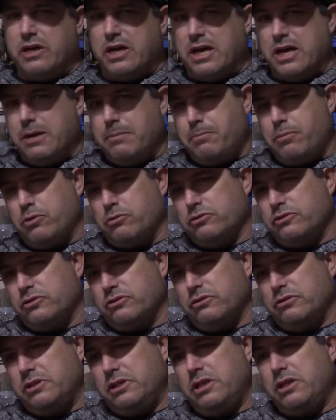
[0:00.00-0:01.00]
I
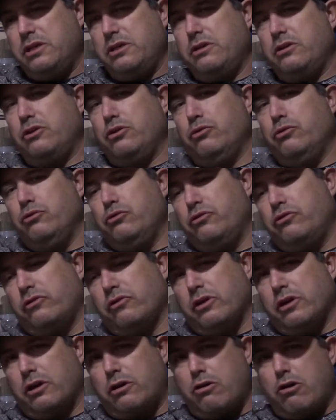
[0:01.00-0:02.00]
personally use
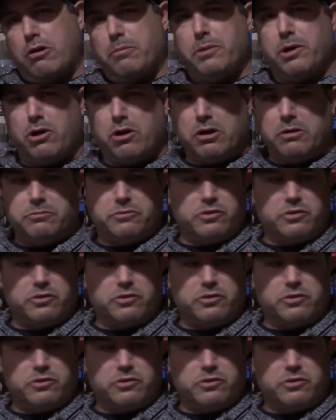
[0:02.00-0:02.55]
a Carbon Arms